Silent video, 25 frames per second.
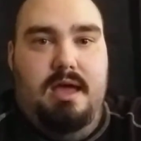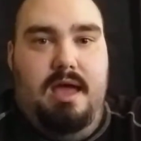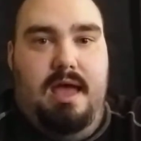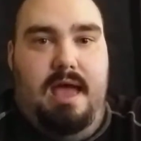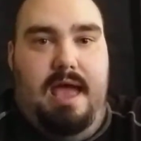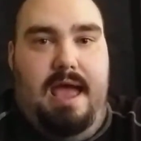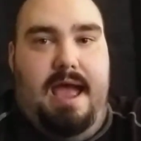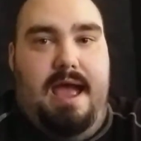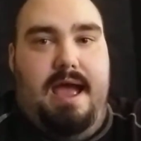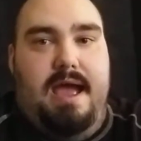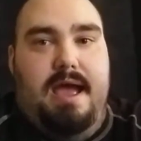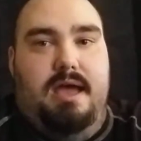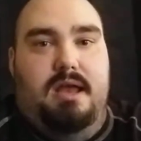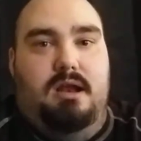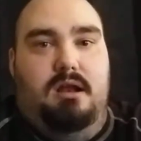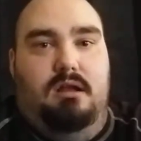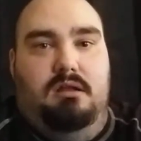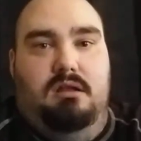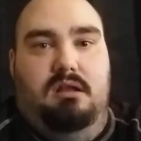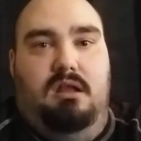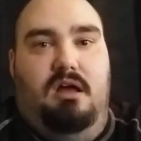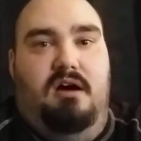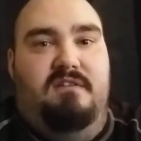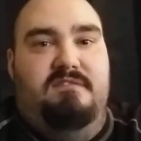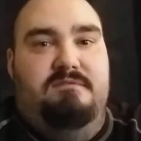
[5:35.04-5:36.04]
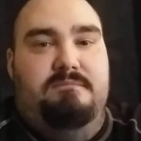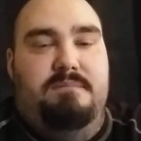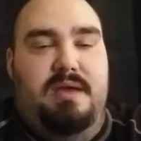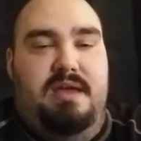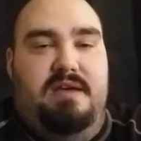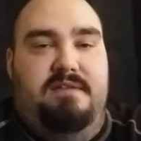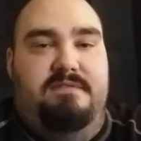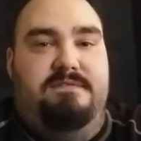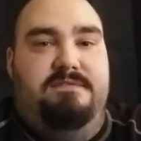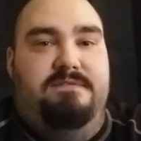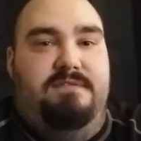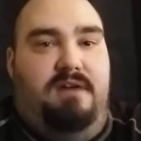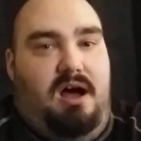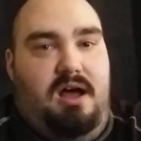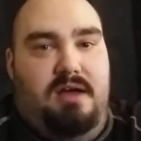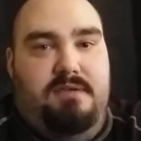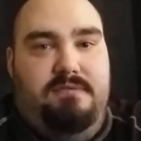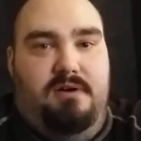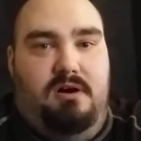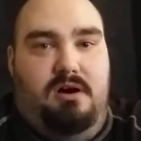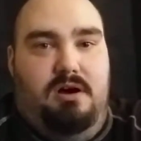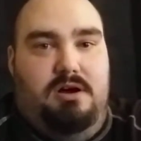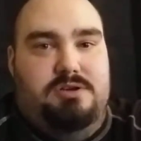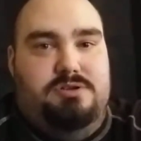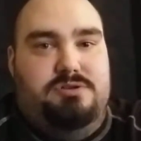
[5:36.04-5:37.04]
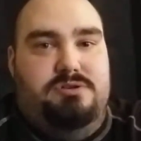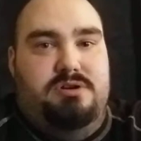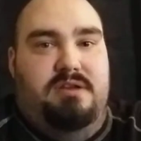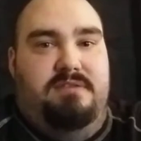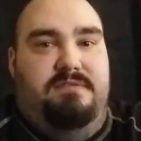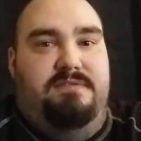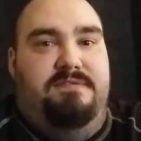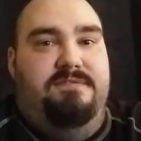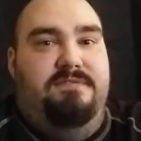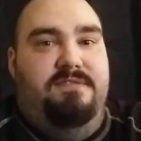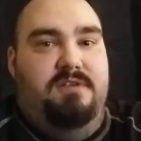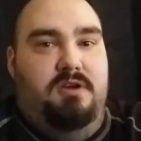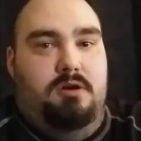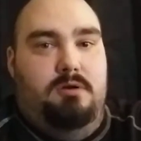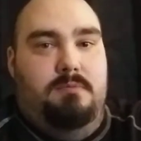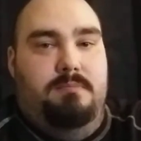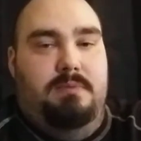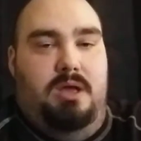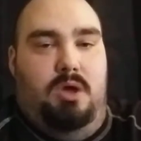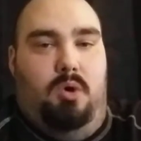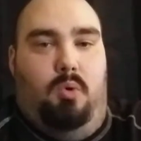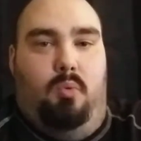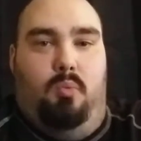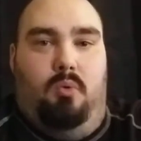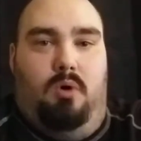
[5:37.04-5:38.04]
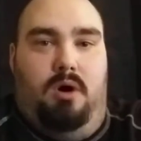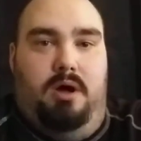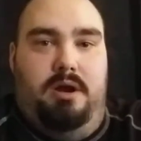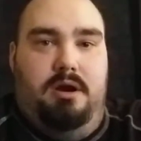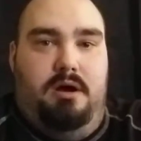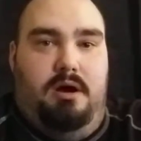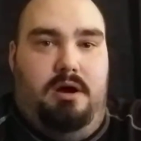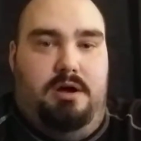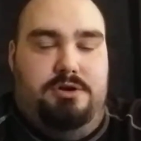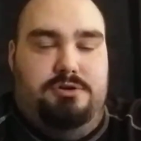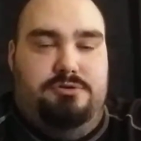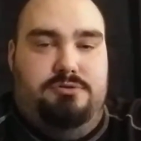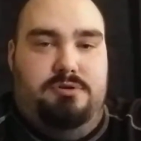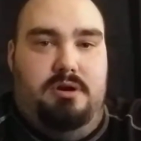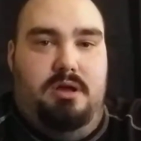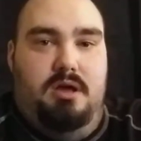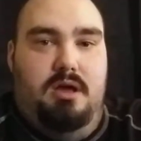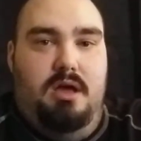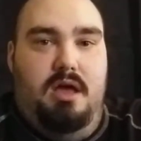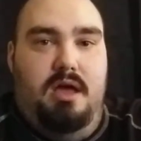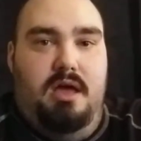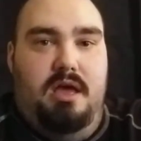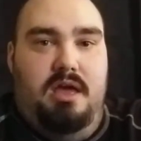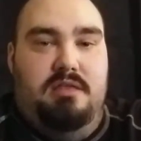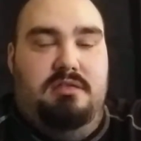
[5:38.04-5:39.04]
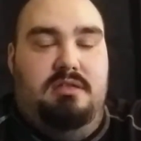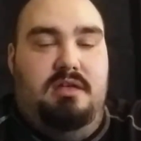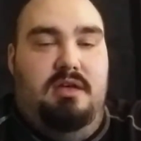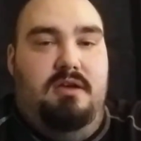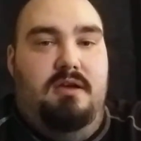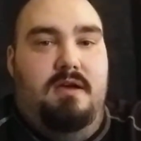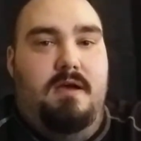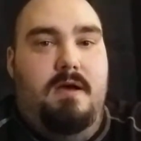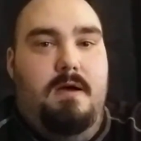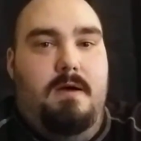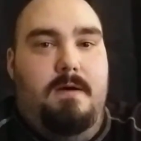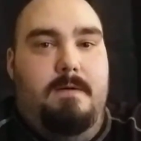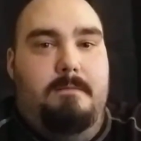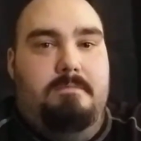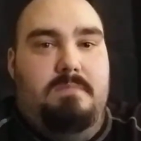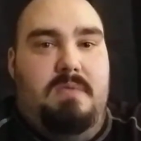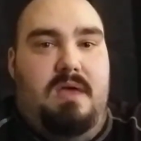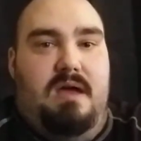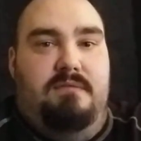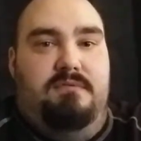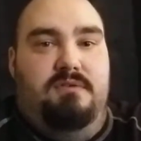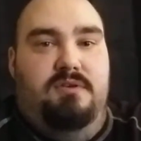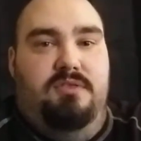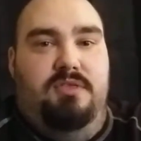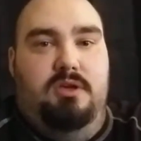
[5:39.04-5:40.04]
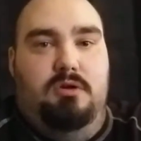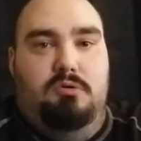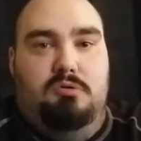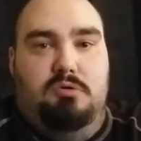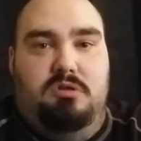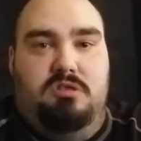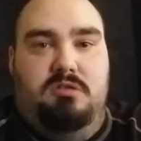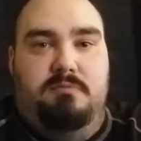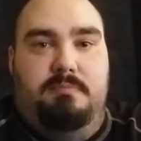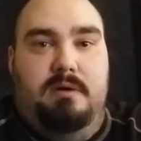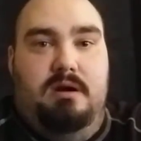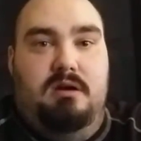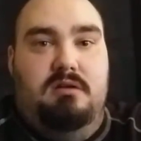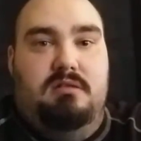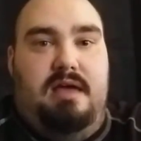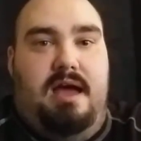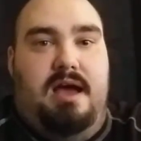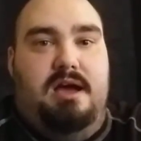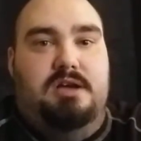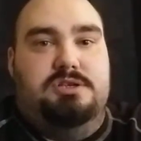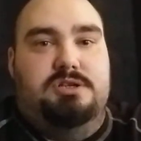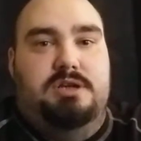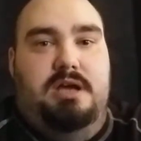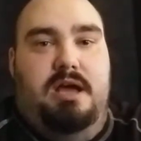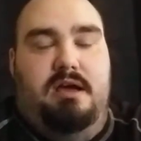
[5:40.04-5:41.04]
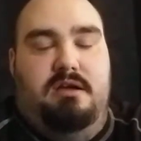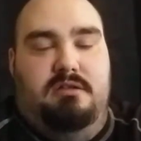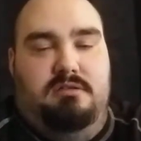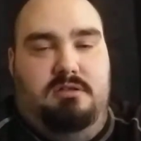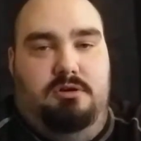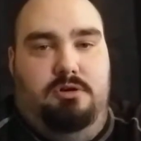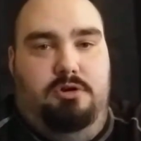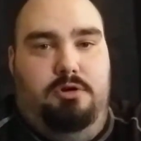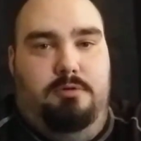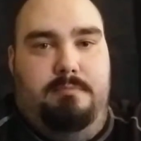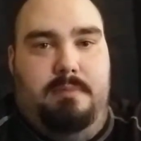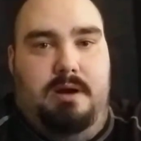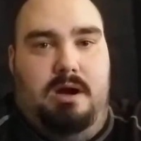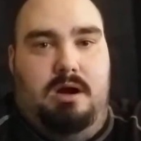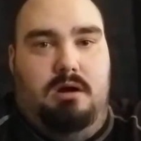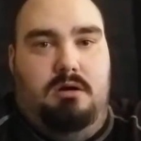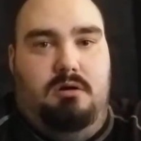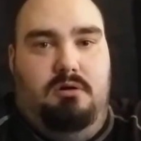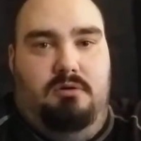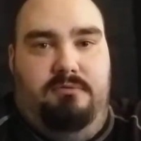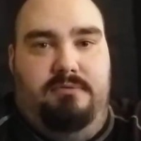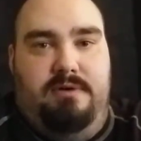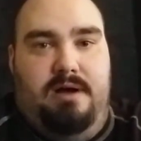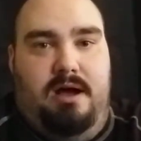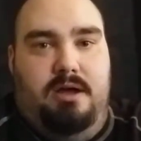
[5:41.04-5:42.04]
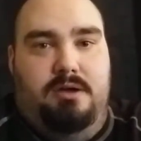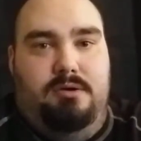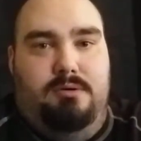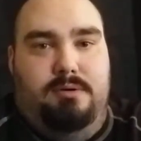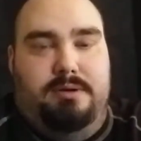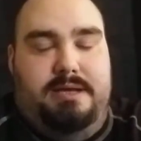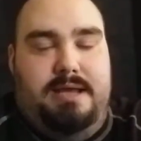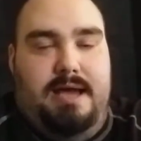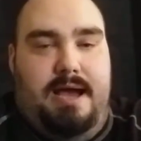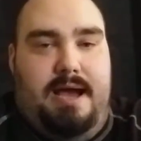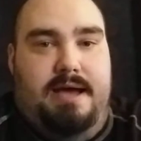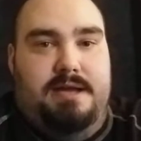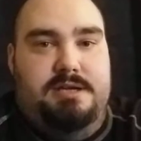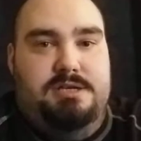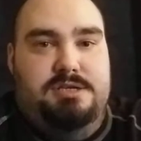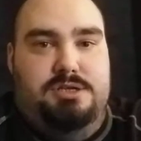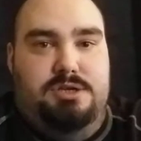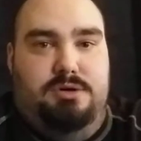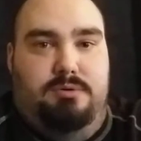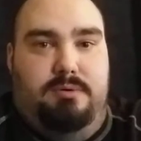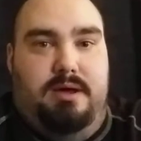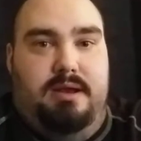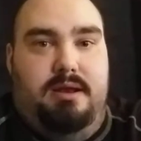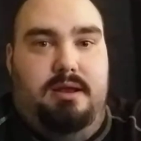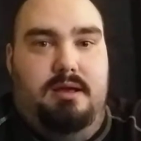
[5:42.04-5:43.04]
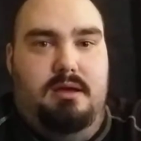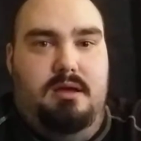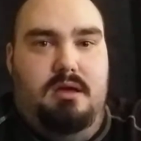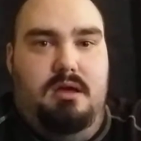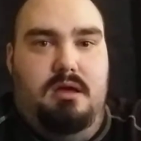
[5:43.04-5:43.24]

And love being 500 and fear being 100. You see, everything you experience actually has a numerical value attached to it.